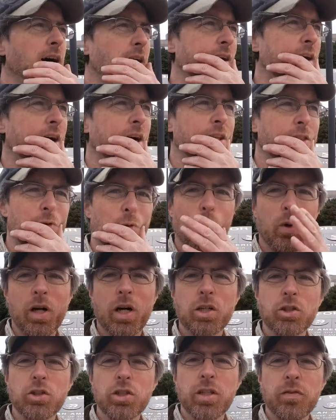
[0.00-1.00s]
The
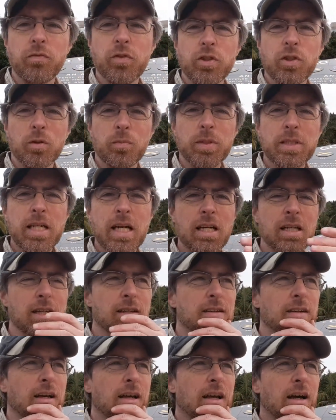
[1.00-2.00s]
100th Infantry
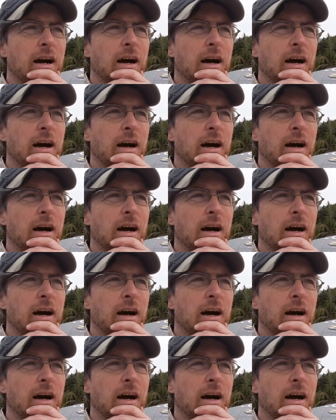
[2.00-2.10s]
Battalion,